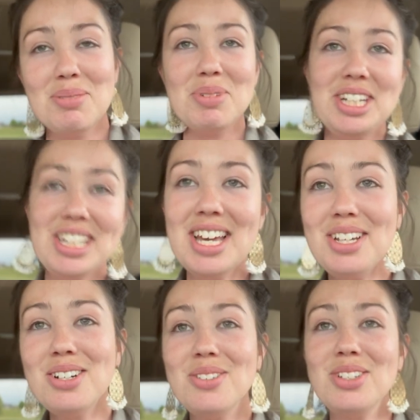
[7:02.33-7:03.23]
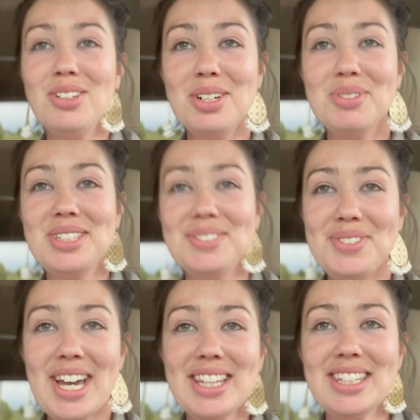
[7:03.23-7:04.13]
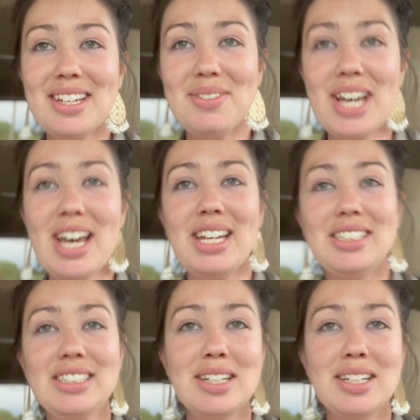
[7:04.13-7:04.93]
But it kind of goes along with the fact that I've had,